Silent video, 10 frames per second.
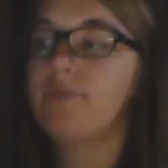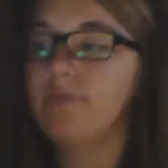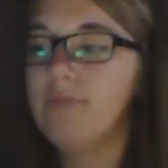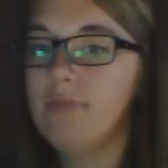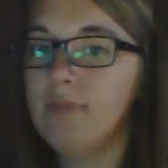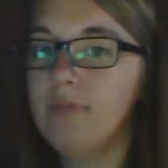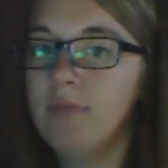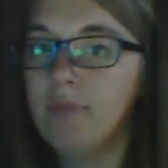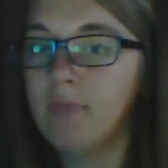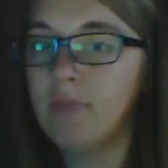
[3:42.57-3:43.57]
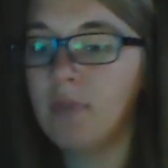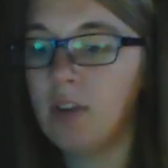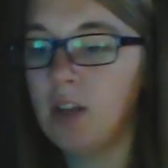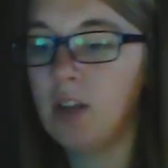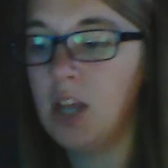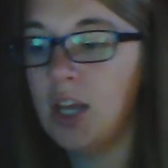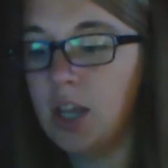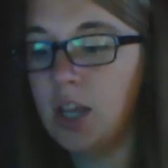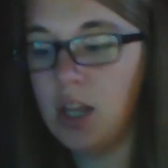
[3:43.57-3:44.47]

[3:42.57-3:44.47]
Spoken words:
(silence)